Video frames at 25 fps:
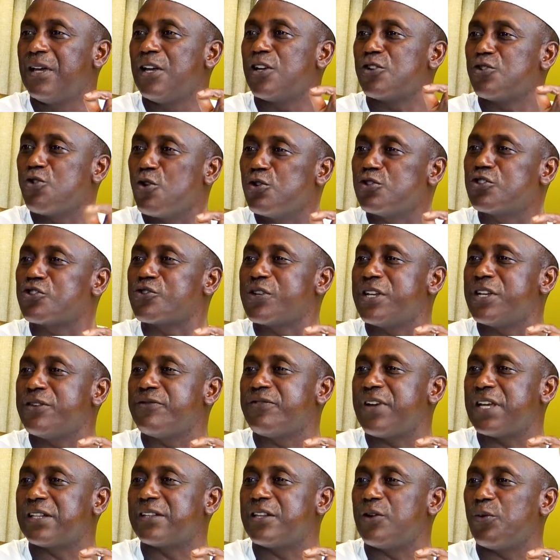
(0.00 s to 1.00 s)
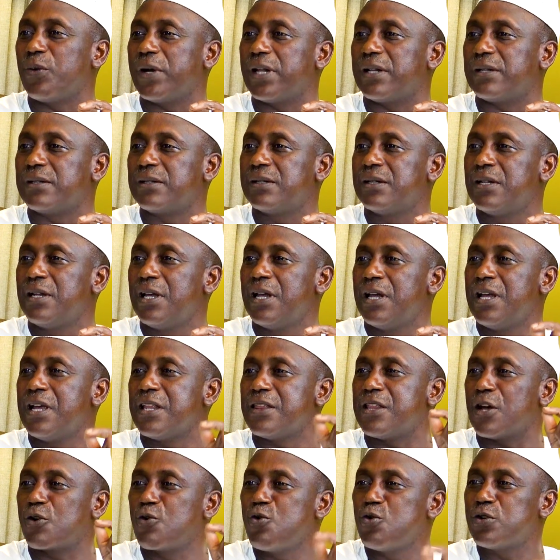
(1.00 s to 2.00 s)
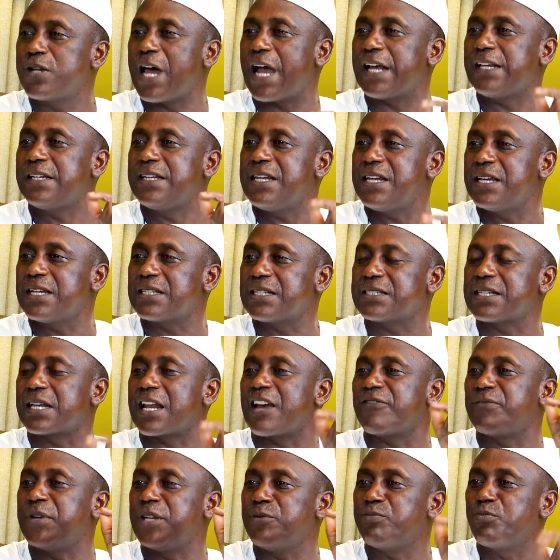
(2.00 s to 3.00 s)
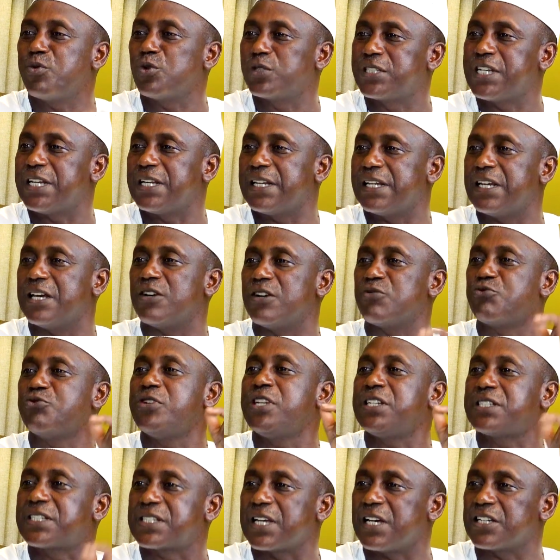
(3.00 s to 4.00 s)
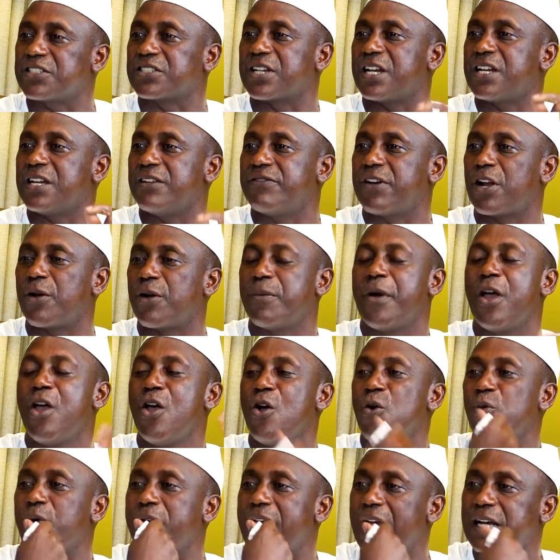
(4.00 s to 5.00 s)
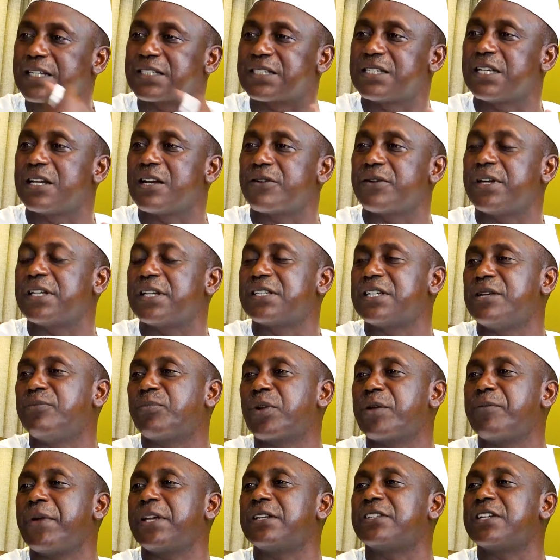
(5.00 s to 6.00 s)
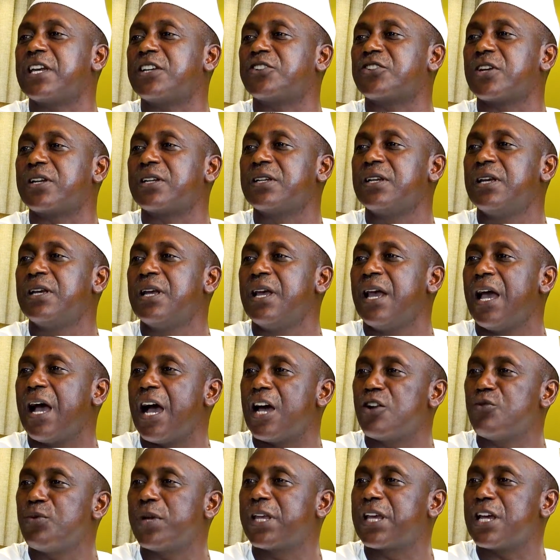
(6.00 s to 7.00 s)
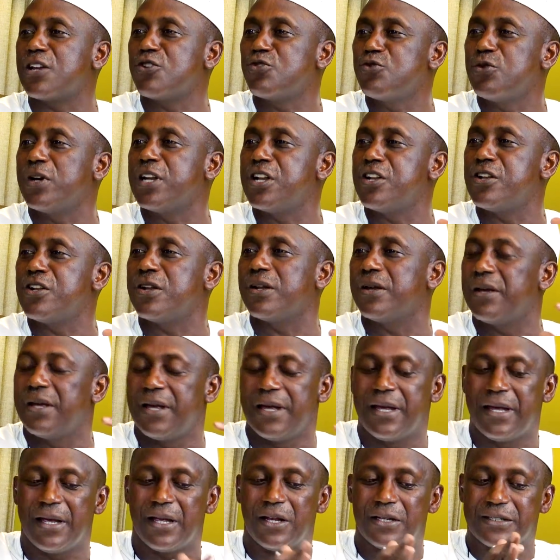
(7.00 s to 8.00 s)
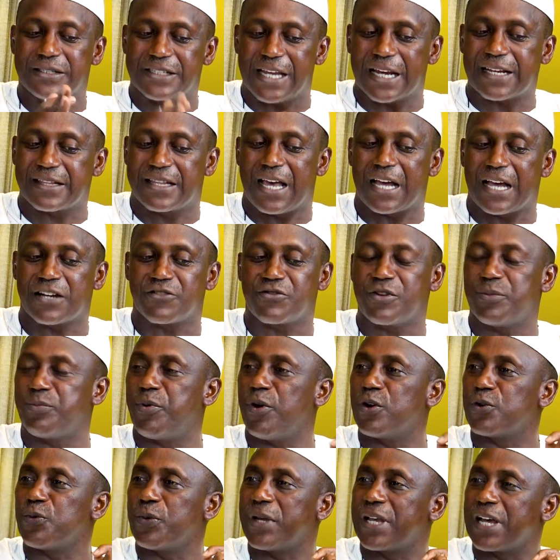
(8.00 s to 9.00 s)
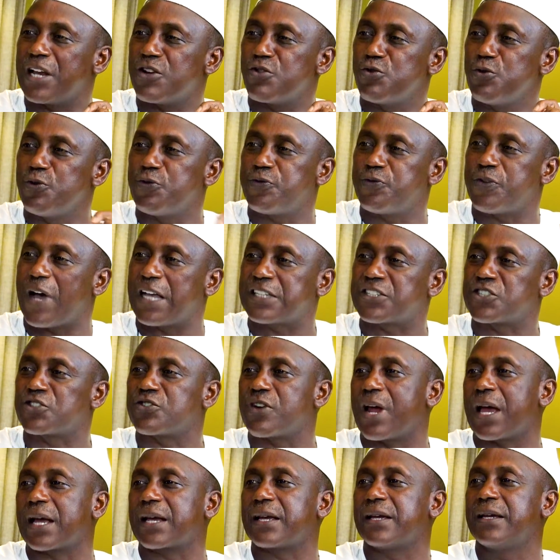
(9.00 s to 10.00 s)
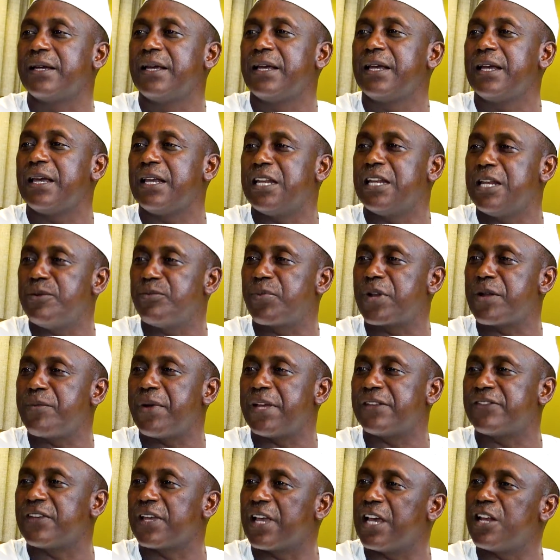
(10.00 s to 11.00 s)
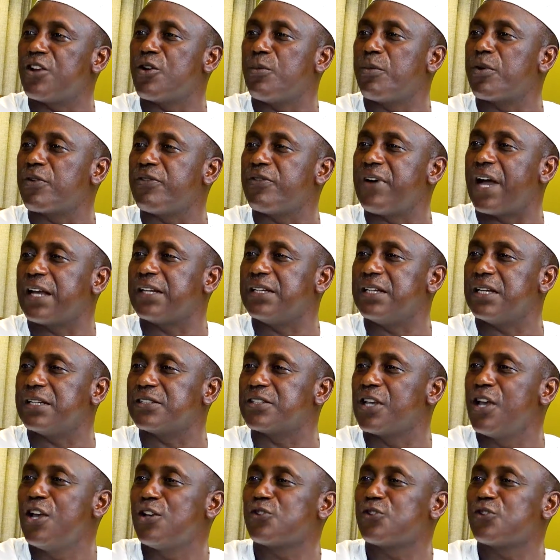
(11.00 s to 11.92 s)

Don't reinvent the wheel. The good ideas that have been put in here, researched and developed, we accelerate implementation. And we can take that report, we can do fast track in implementing a number of ideas.